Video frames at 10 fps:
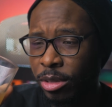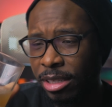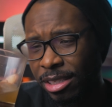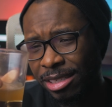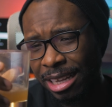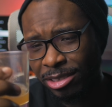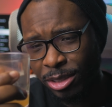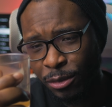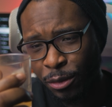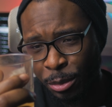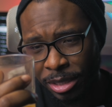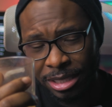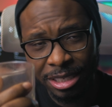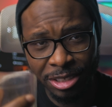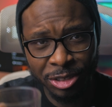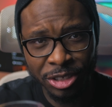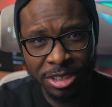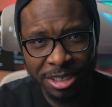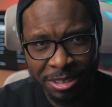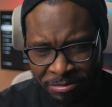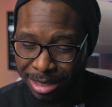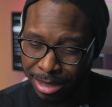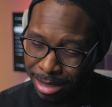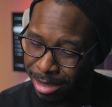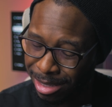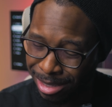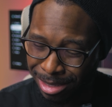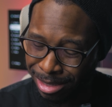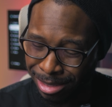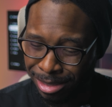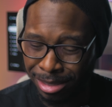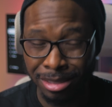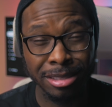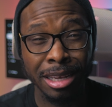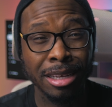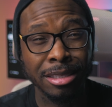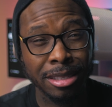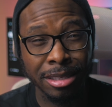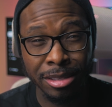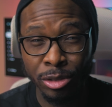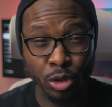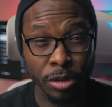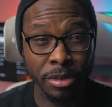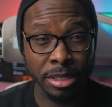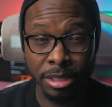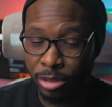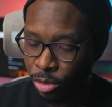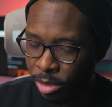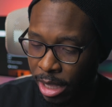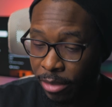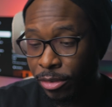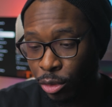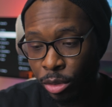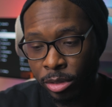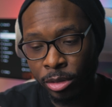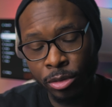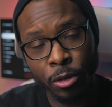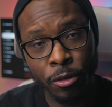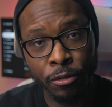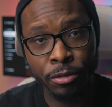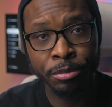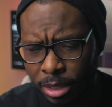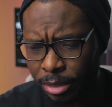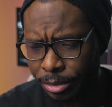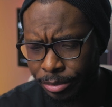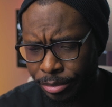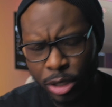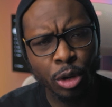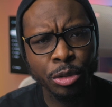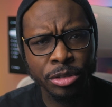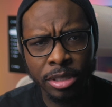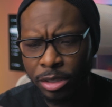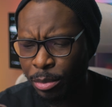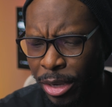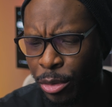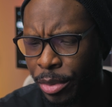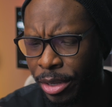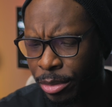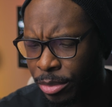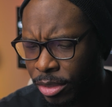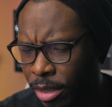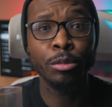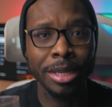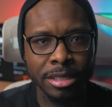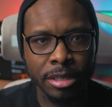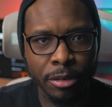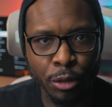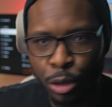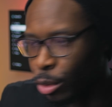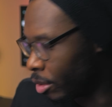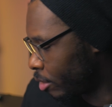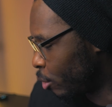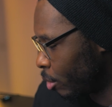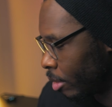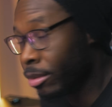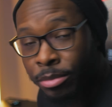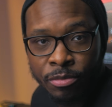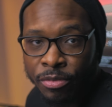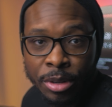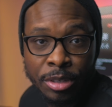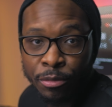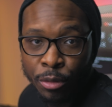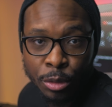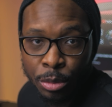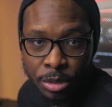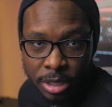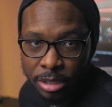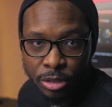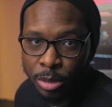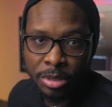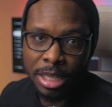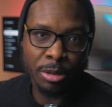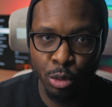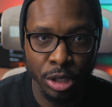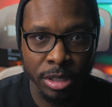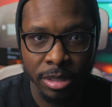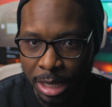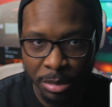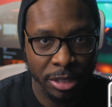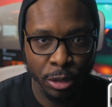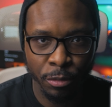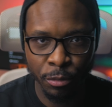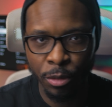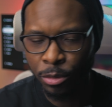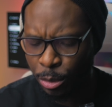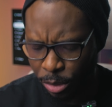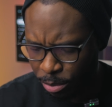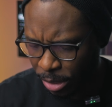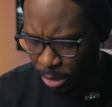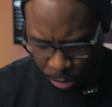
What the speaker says: this is actually fermented ginger, and this thing is the tangiest thing you ever taste in your life. It's got lots of, what they call those things, microbiomes, good bacteria for your gut. So it's a very involved process. It's something I wouldn't get myself involved in. But by the